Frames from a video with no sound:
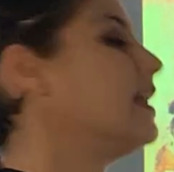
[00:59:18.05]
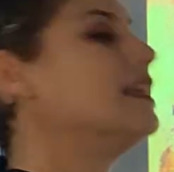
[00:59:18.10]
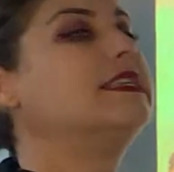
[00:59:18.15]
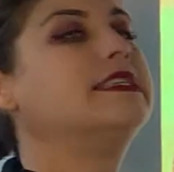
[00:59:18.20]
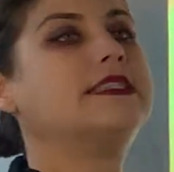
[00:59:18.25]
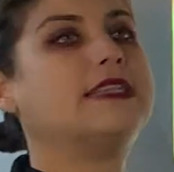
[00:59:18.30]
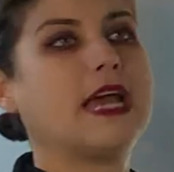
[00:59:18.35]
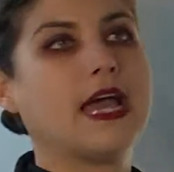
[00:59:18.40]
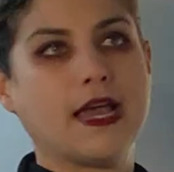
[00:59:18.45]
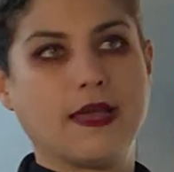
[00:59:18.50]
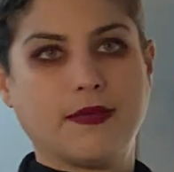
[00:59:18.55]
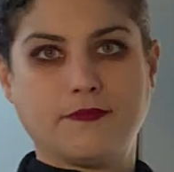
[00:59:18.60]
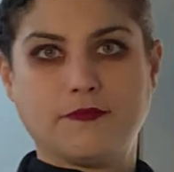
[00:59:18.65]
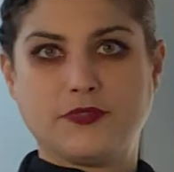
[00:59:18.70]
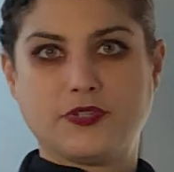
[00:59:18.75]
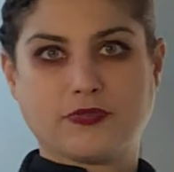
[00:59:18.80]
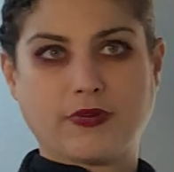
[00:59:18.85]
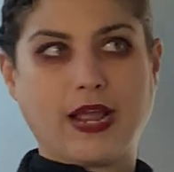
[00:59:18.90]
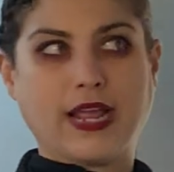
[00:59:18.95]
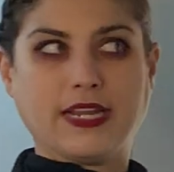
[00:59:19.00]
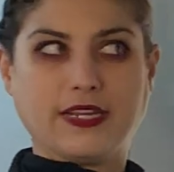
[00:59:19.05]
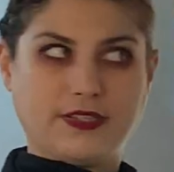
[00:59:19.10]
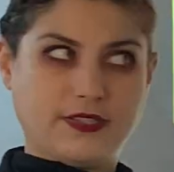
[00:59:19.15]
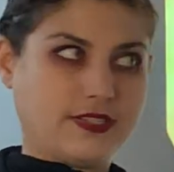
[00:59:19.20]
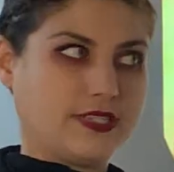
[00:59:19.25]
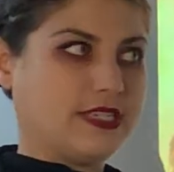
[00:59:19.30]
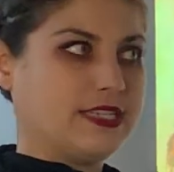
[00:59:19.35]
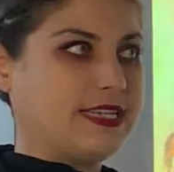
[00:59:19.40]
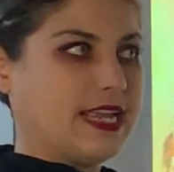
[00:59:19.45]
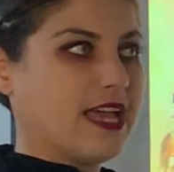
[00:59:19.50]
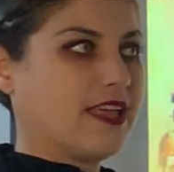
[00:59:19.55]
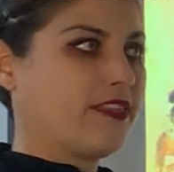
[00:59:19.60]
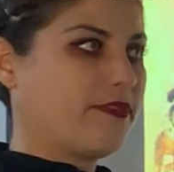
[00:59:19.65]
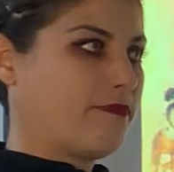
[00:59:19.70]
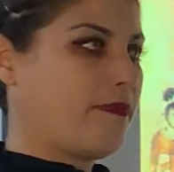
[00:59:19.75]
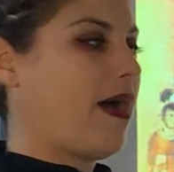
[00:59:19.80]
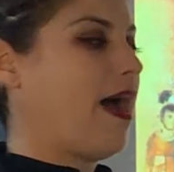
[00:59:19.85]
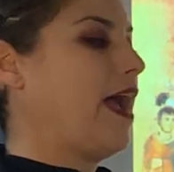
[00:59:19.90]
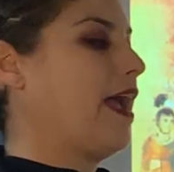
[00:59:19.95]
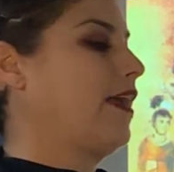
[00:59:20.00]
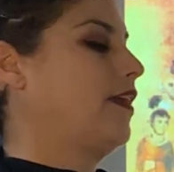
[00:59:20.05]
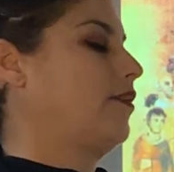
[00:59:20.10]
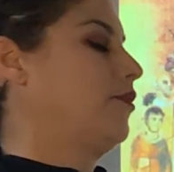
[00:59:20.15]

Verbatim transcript: condemned, right, to death by